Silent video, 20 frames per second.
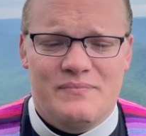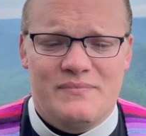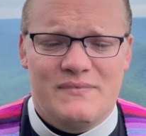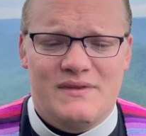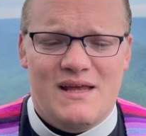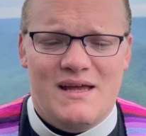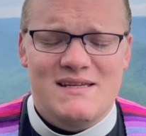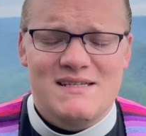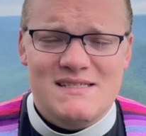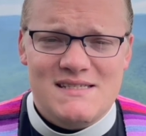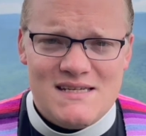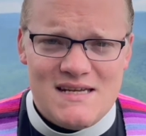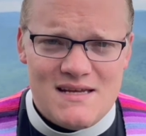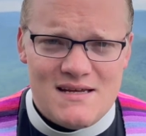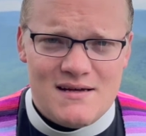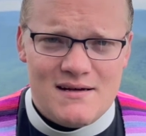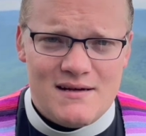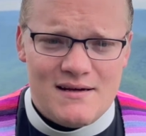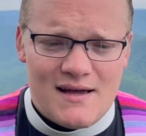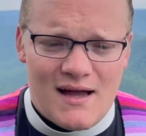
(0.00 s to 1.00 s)
and
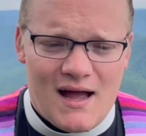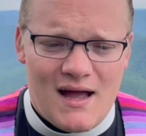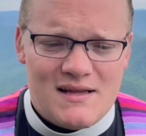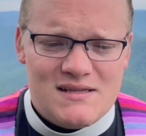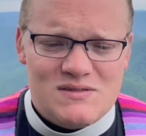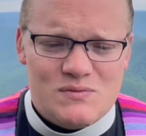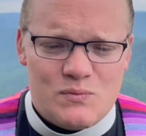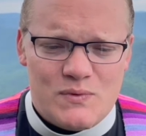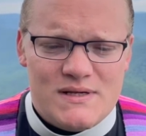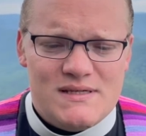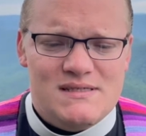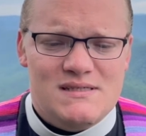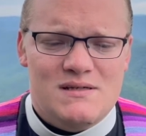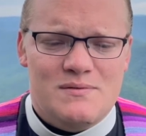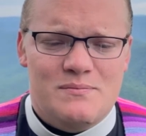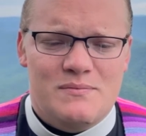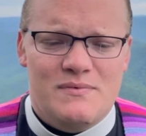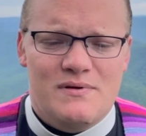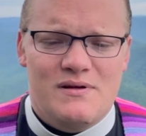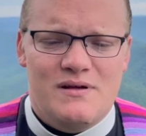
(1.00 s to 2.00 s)
seek God's
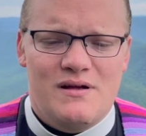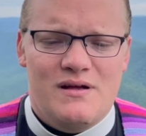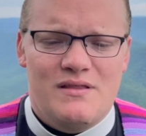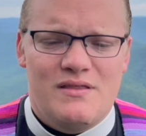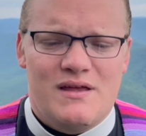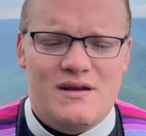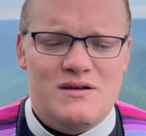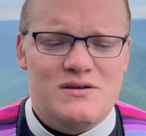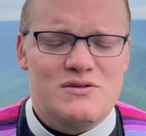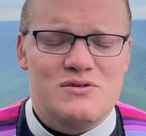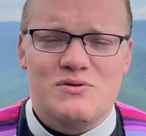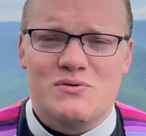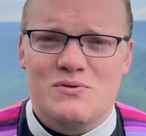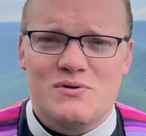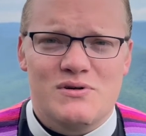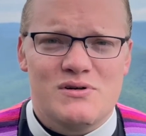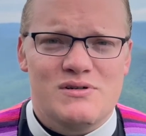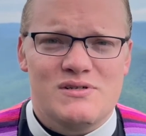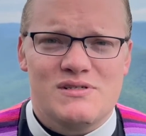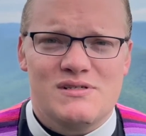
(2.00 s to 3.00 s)
wisdom that
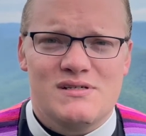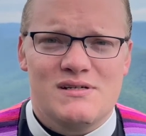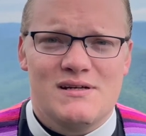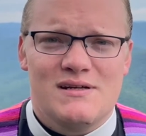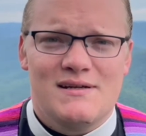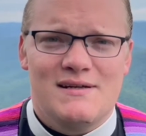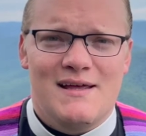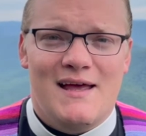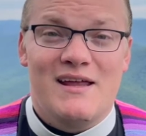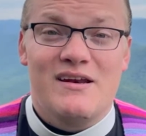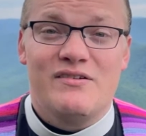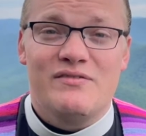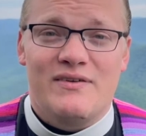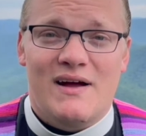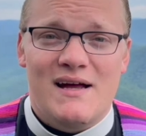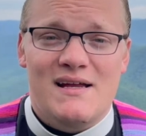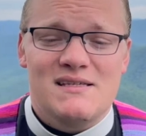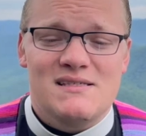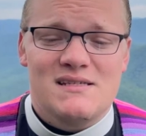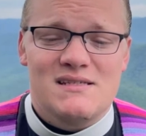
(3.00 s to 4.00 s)
endures and
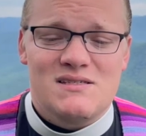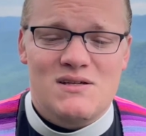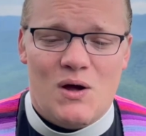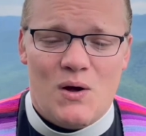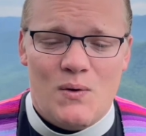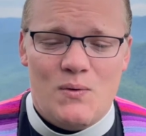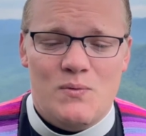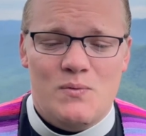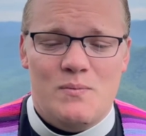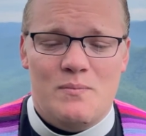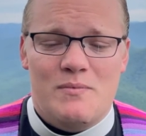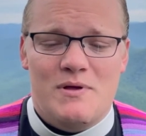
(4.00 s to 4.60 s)
finds its home